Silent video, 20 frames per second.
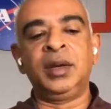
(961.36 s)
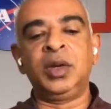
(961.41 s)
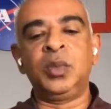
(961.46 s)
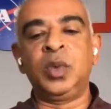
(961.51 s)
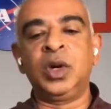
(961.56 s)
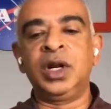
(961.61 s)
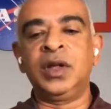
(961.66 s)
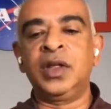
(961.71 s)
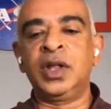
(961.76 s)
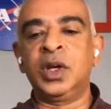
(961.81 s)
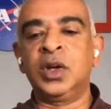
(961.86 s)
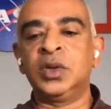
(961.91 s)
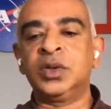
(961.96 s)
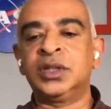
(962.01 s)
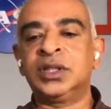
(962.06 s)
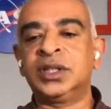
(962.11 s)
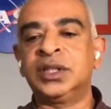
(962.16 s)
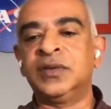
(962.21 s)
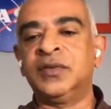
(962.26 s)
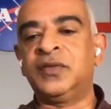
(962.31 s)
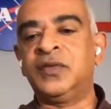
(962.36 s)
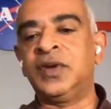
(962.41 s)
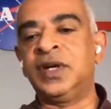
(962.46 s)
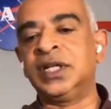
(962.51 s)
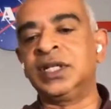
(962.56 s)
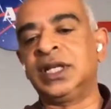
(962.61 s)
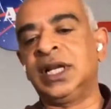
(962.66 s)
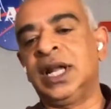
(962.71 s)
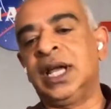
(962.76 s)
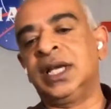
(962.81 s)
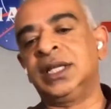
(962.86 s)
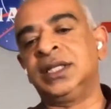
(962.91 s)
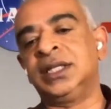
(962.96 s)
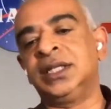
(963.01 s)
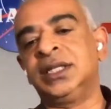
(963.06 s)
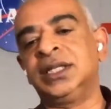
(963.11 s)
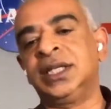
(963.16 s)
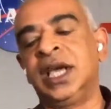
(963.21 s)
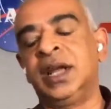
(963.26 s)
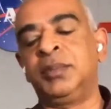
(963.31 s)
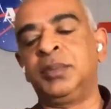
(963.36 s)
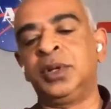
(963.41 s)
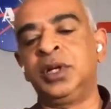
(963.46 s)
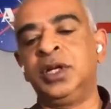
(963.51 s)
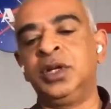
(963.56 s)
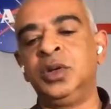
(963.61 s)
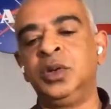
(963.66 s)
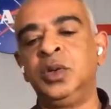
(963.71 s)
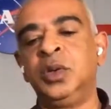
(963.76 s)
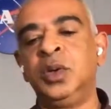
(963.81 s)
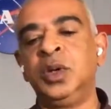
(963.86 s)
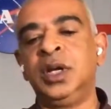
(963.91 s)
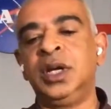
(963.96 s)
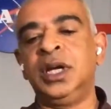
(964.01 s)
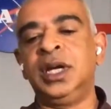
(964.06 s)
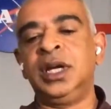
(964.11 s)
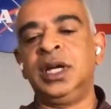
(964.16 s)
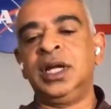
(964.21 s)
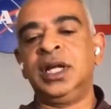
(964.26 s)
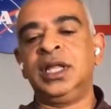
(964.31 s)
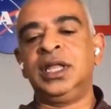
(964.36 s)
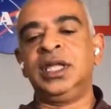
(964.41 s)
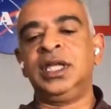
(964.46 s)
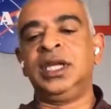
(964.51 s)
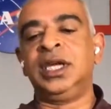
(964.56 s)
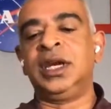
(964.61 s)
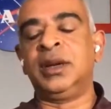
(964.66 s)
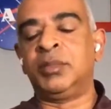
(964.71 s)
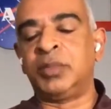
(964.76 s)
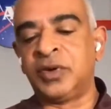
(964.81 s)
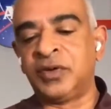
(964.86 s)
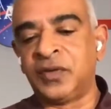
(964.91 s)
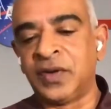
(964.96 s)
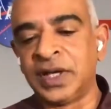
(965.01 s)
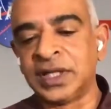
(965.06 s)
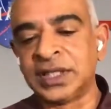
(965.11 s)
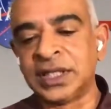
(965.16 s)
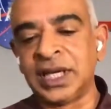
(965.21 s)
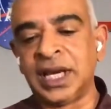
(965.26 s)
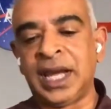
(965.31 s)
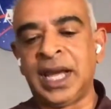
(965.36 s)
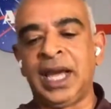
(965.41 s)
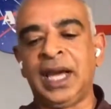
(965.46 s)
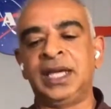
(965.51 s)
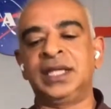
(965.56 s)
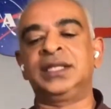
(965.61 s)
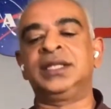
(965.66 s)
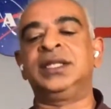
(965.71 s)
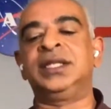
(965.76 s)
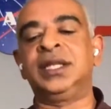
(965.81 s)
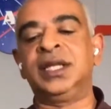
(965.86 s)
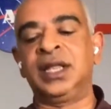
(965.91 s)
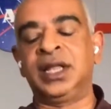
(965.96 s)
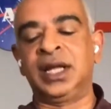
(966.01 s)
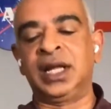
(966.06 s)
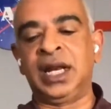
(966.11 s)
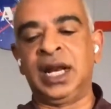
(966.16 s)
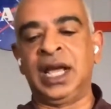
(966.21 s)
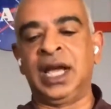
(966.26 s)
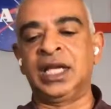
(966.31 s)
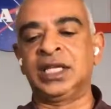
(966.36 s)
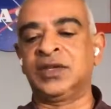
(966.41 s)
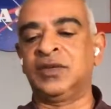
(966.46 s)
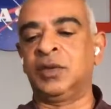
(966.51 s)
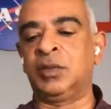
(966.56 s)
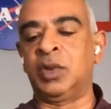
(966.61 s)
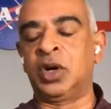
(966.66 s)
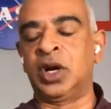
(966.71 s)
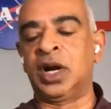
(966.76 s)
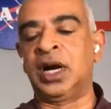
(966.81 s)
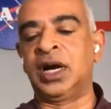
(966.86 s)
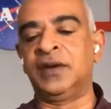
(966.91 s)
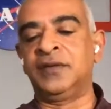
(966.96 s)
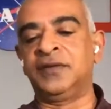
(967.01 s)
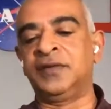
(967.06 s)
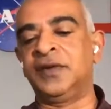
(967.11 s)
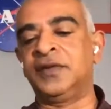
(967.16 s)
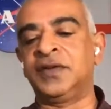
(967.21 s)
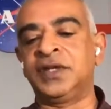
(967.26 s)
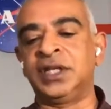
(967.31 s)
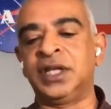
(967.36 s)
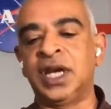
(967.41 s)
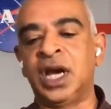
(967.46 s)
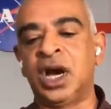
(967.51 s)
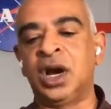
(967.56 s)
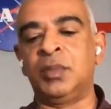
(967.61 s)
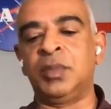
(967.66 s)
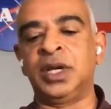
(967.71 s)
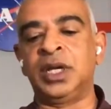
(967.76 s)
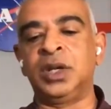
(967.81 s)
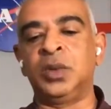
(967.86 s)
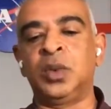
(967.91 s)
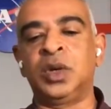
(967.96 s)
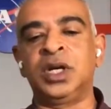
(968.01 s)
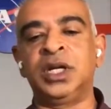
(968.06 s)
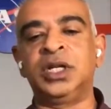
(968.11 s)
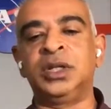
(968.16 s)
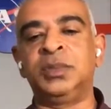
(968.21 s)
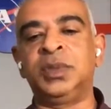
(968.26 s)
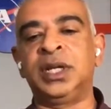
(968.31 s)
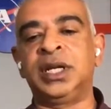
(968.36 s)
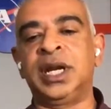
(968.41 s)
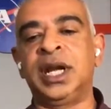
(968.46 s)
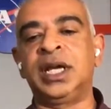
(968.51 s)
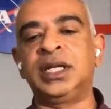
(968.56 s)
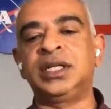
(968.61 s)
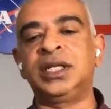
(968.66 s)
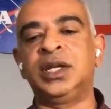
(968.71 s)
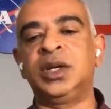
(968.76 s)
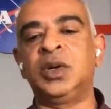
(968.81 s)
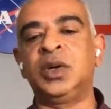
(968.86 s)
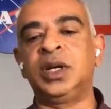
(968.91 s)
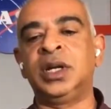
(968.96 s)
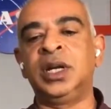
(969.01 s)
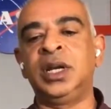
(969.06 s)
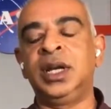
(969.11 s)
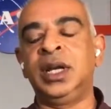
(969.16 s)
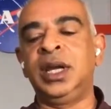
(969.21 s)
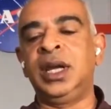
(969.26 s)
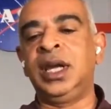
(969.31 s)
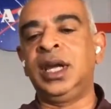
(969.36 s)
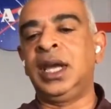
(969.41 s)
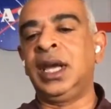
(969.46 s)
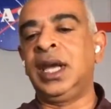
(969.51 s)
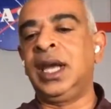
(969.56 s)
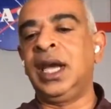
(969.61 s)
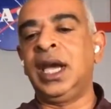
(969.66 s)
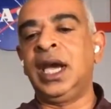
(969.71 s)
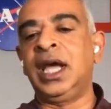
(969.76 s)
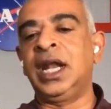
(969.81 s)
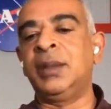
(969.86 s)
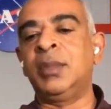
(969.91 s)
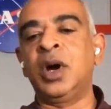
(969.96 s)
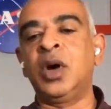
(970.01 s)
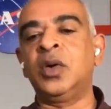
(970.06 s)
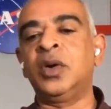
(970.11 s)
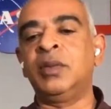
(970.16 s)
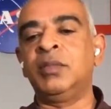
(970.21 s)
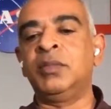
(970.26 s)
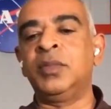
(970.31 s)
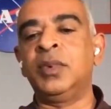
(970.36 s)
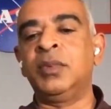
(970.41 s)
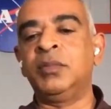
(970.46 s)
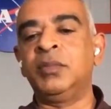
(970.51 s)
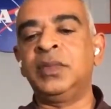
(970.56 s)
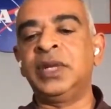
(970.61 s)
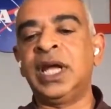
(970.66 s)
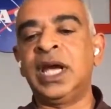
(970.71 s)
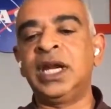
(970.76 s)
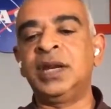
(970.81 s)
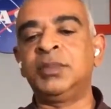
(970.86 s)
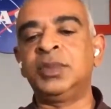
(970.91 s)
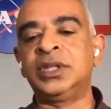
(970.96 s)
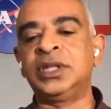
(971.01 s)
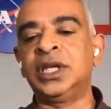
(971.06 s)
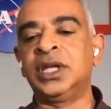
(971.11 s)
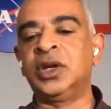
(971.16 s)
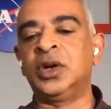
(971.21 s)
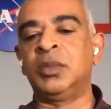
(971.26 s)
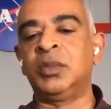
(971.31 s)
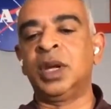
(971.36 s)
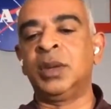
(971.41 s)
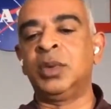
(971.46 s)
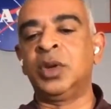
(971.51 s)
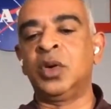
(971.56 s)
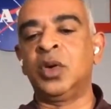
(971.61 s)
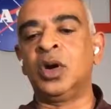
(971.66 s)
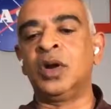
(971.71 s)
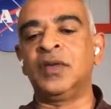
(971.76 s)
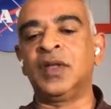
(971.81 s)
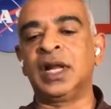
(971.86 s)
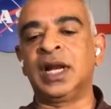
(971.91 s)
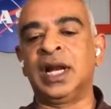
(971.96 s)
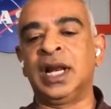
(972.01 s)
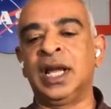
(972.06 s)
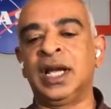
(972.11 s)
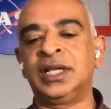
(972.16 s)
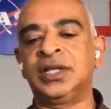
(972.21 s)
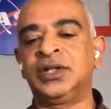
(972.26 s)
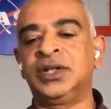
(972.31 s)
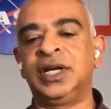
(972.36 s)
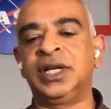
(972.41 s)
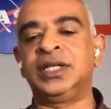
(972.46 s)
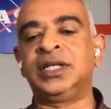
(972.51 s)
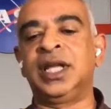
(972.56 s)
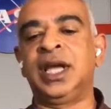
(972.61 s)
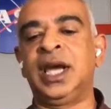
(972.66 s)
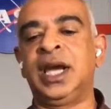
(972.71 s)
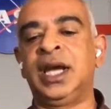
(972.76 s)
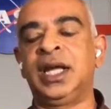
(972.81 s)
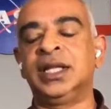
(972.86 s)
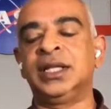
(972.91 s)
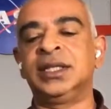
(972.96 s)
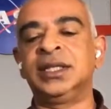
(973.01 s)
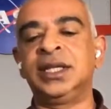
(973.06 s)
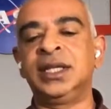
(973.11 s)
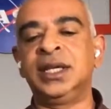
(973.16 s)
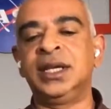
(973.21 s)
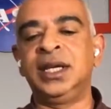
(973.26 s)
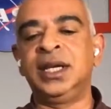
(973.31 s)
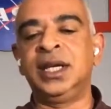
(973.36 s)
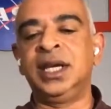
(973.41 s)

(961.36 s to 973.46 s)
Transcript: In one of those first classes at Purdue, the professor asked the class of about 150 how many wanted to be an astronaut. And about 90% or maybe all of the class raised their hands.